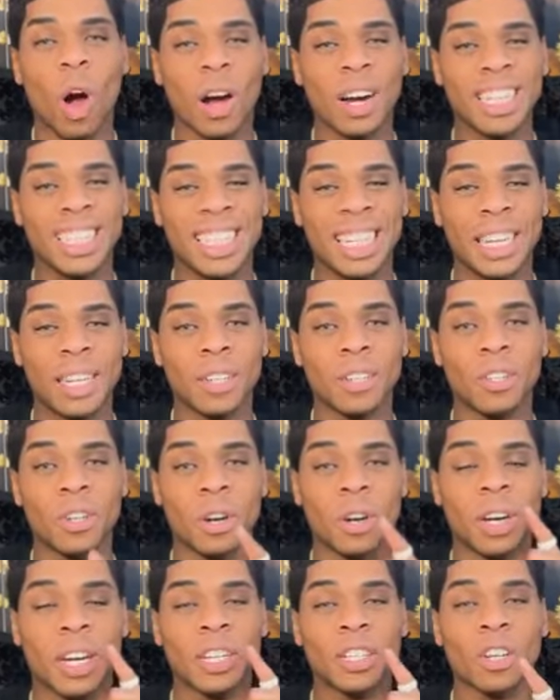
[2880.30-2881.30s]
walked
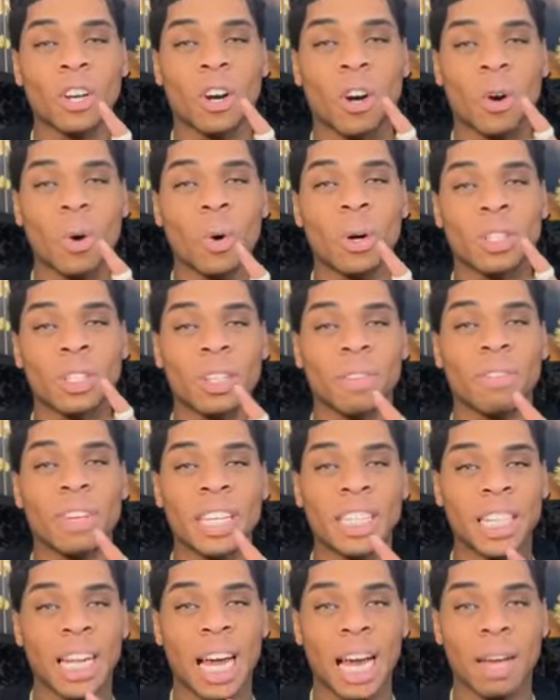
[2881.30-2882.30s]
in during the course
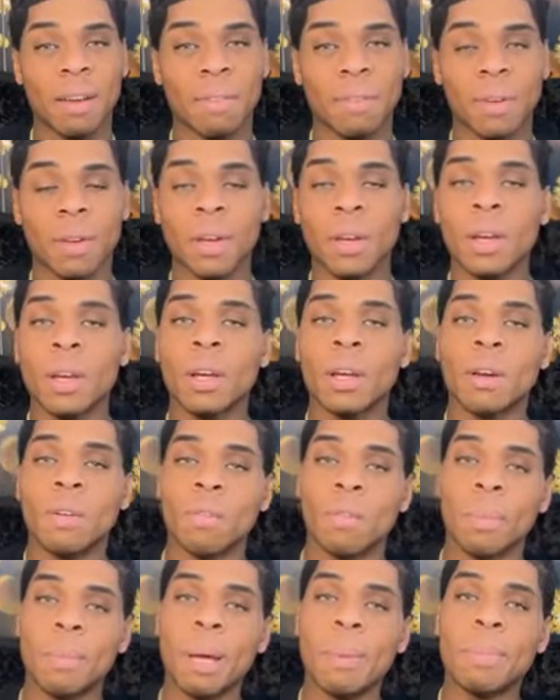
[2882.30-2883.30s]
of his life.
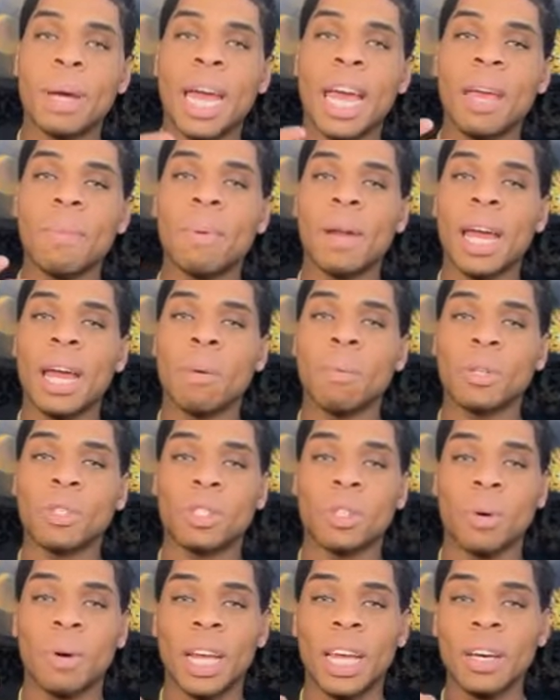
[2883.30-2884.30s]
Remember, Abraham
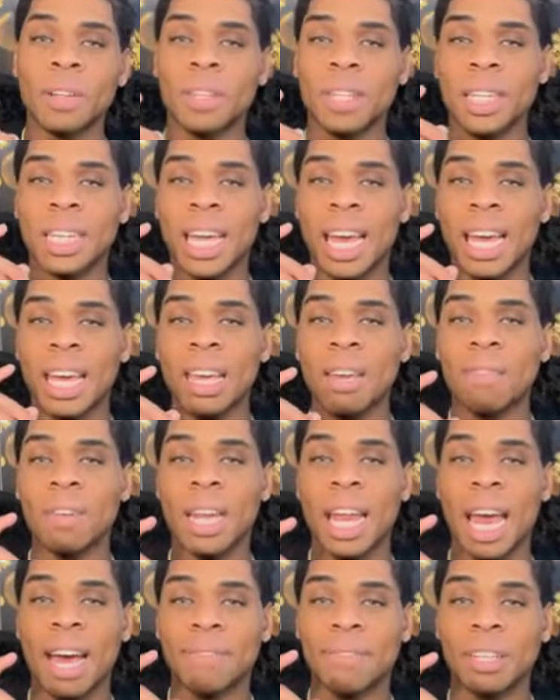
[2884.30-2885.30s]
was so healthy that
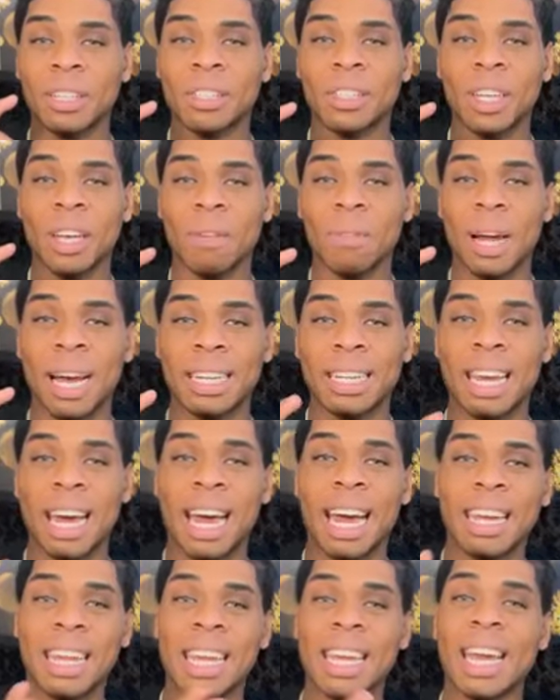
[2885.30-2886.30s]
even after Sarah
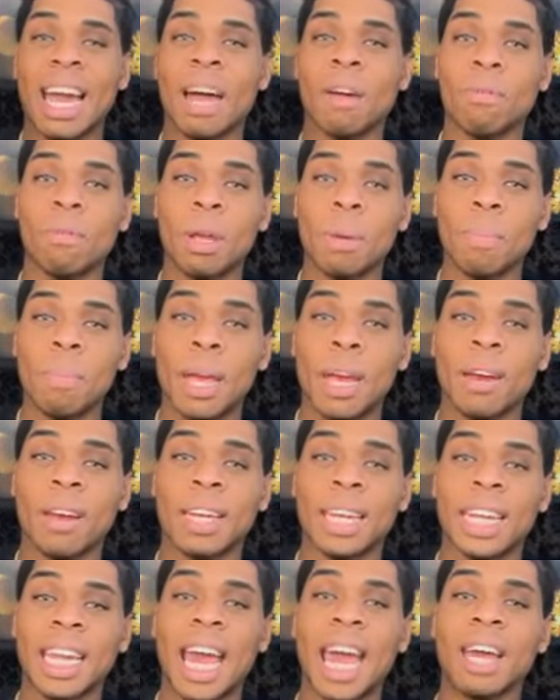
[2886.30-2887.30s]
died, he got
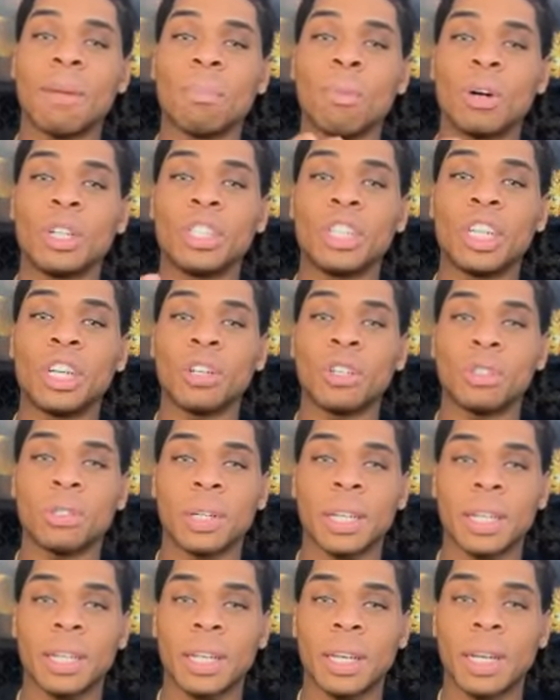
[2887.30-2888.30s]
remarried and had more
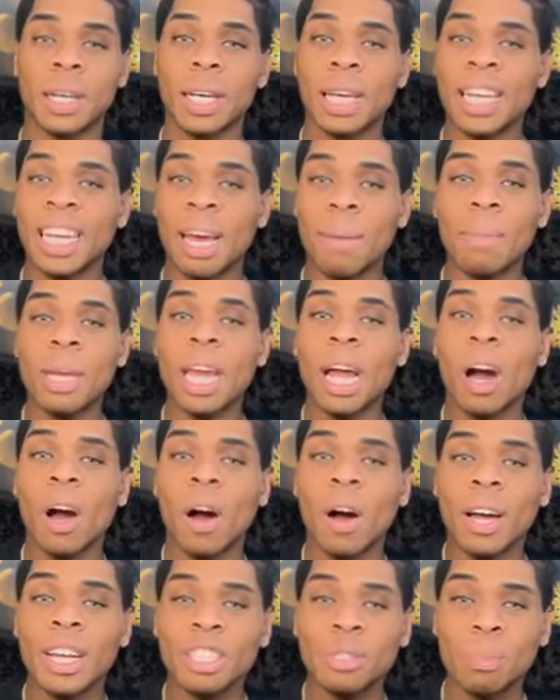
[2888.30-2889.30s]
children. That
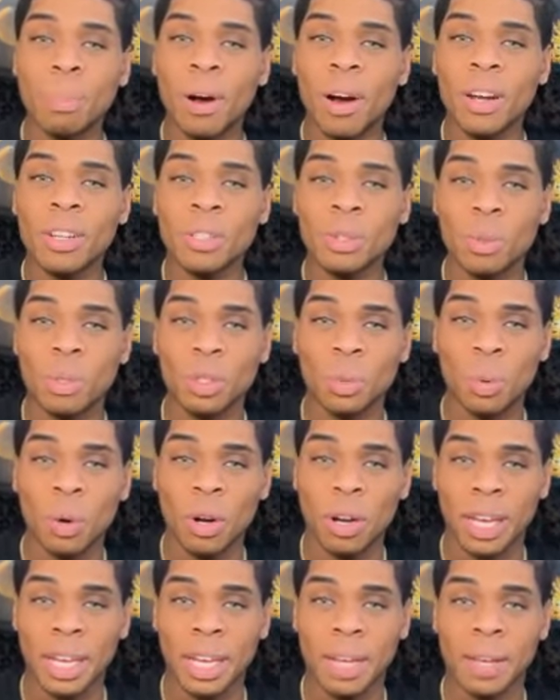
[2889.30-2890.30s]
means all his parts was
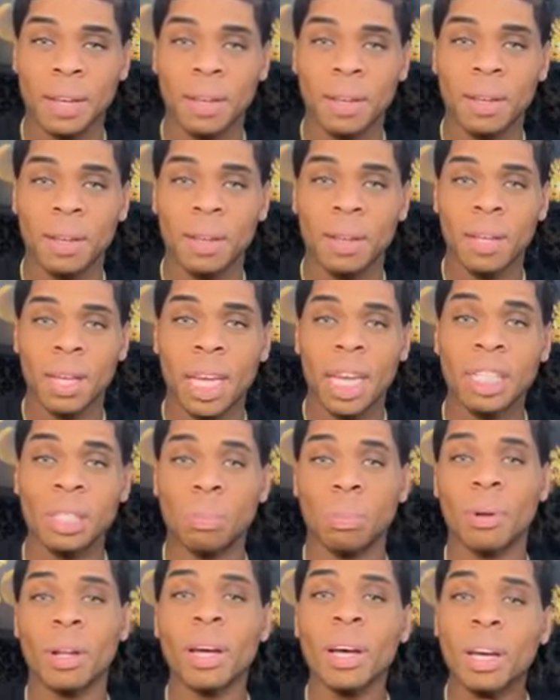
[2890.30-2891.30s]
working.
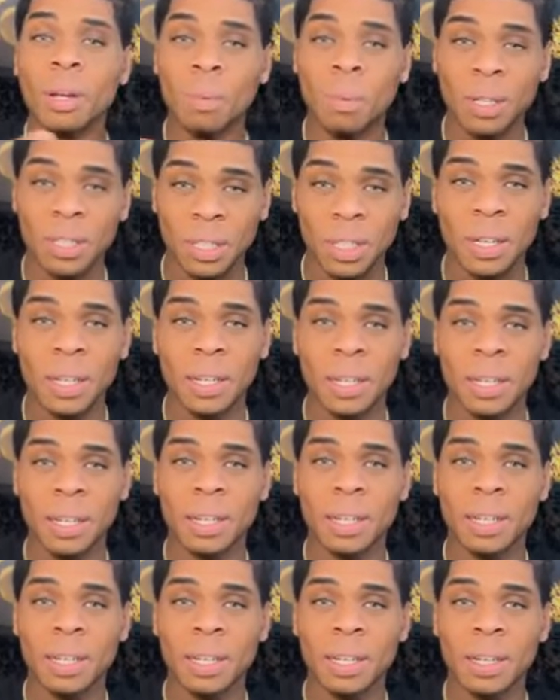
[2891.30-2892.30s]
His blood was
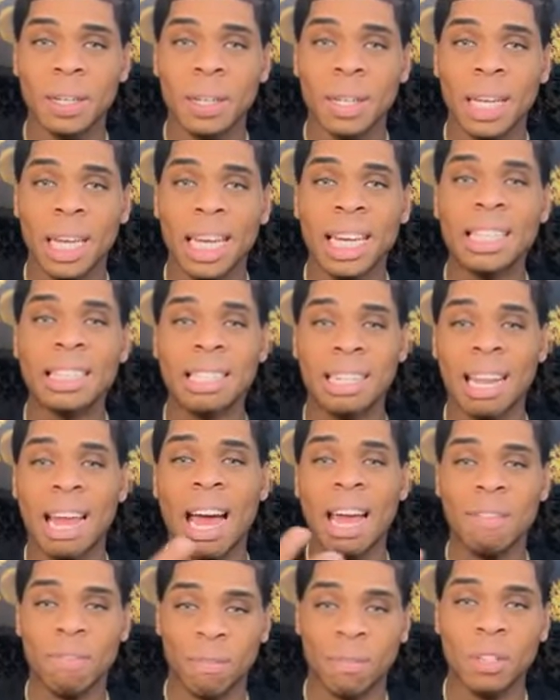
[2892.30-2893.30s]
good. His
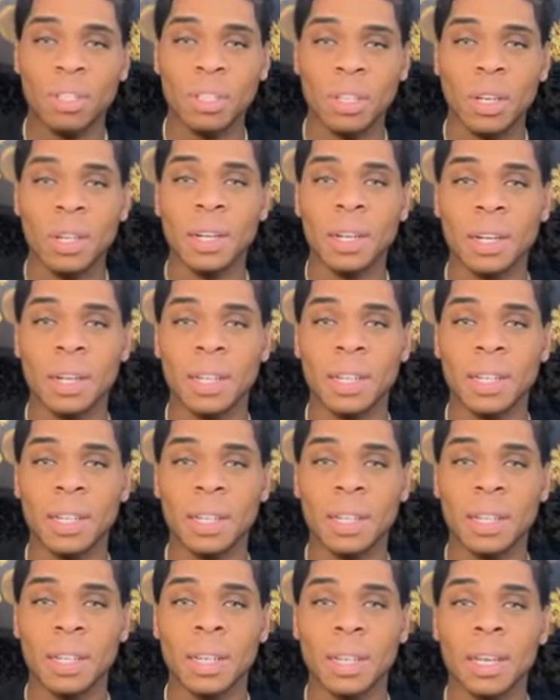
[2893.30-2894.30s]
life was
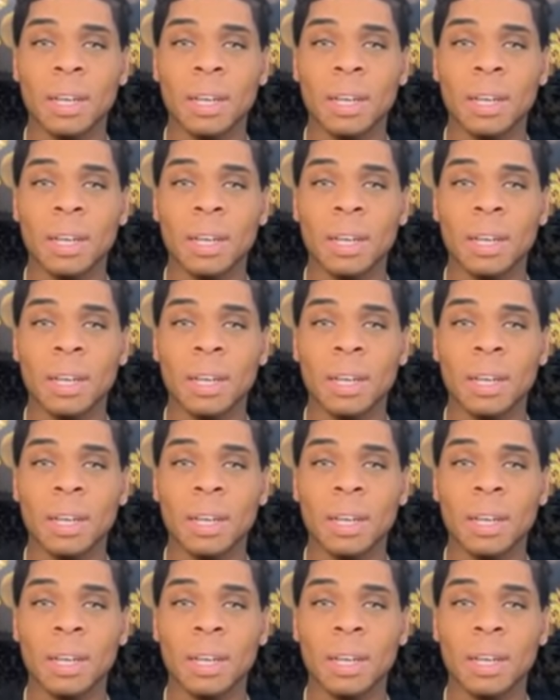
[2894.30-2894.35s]
good.